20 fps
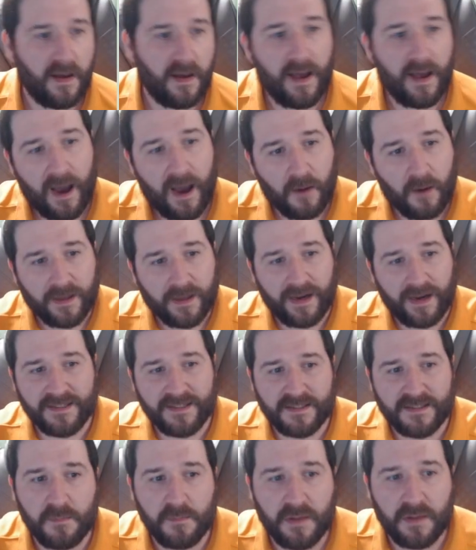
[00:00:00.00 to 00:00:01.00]
How can I
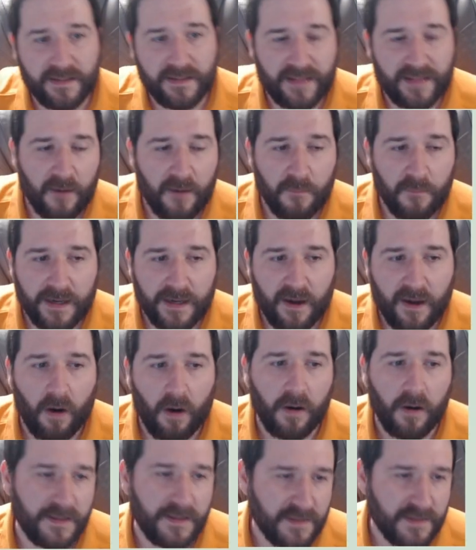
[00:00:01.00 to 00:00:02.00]
stimulate that
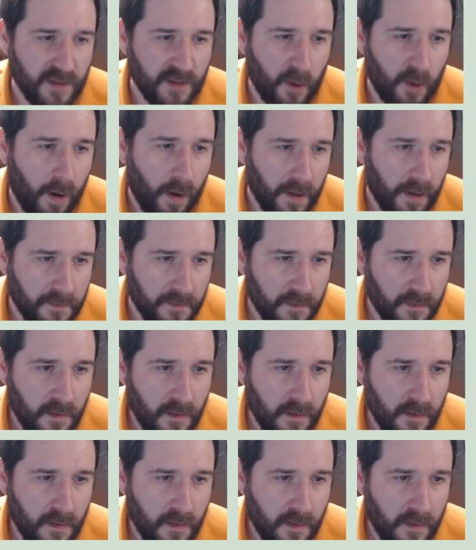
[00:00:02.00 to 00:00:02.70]
recall, and so on?